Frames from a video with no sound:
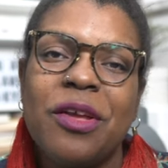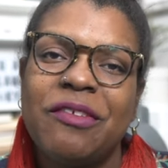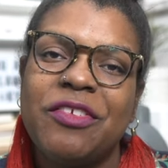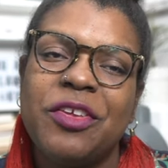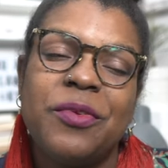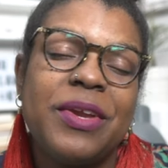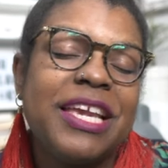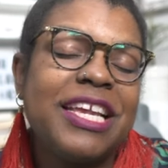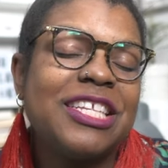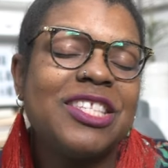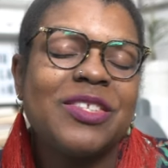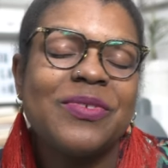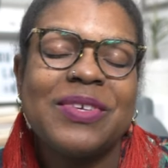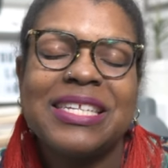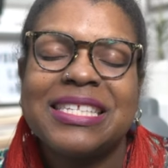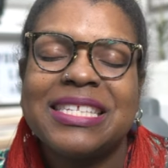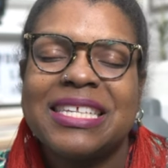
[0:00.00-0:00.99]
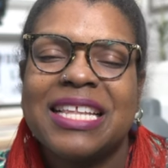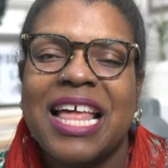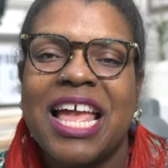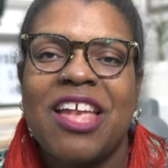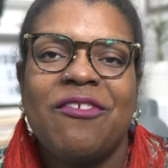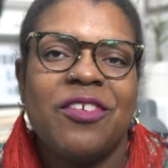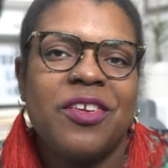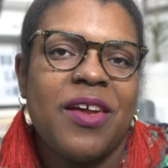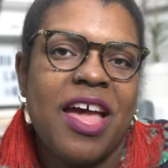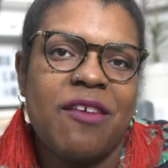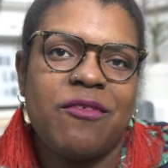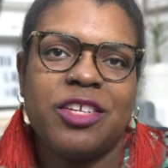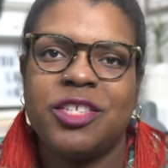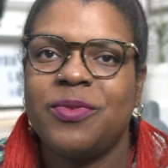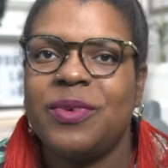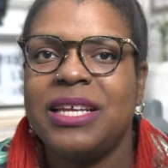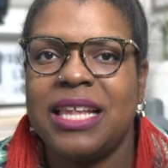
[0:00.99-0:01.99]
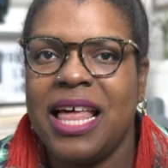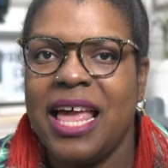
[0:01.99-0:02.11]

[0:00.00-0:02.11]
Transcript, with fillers: if you eat sweets in life, you'll have a sweet